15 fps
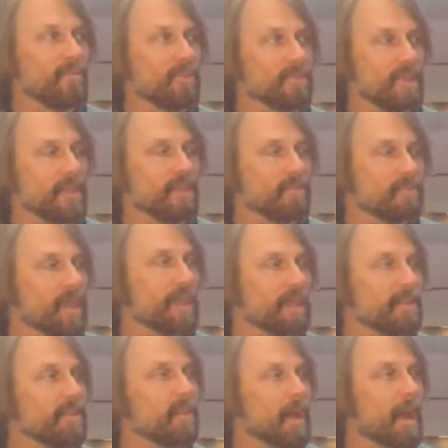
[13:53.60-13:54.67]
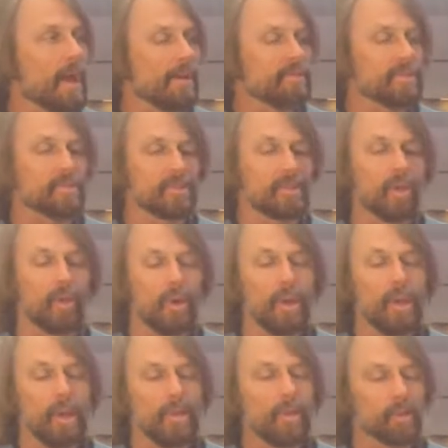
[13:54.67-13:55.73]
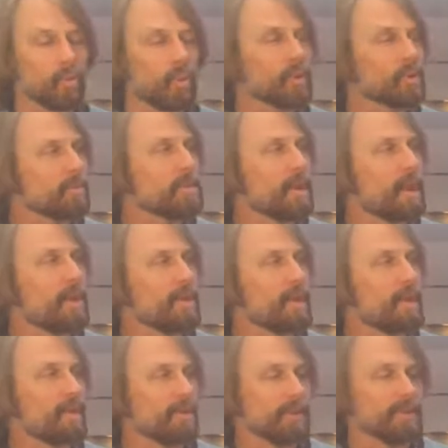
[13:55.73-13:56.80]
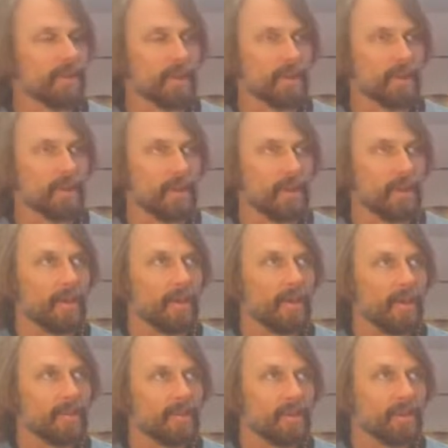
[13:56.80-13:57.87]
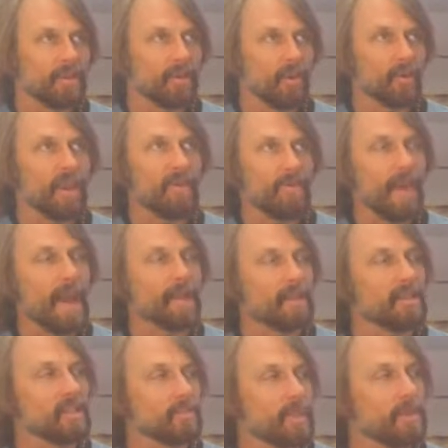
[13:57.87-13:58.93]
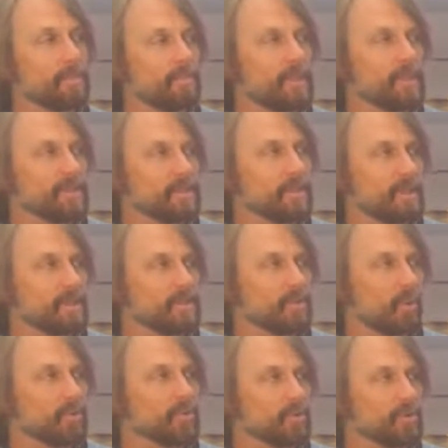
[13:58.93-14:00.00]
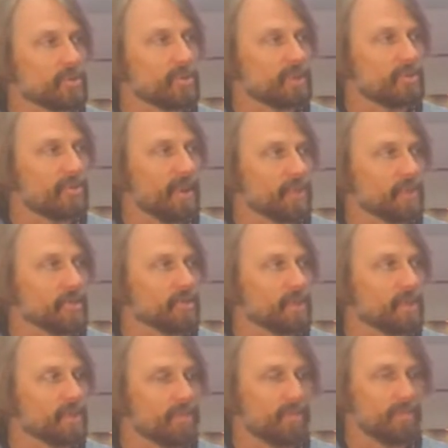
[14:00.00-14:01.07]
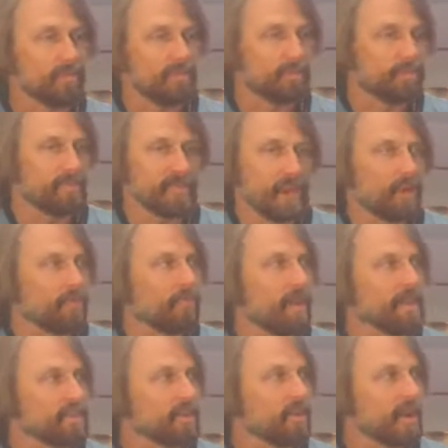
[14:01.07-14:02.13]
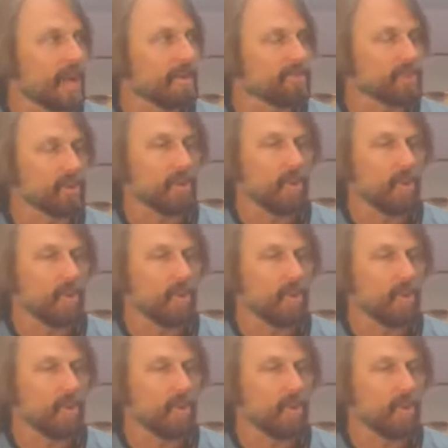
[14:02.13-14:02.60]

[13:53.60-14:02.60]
instead of taking their lives. And so there's work to be done here to give back to these people, these soldiers, these veterans that have sacrificed their lives to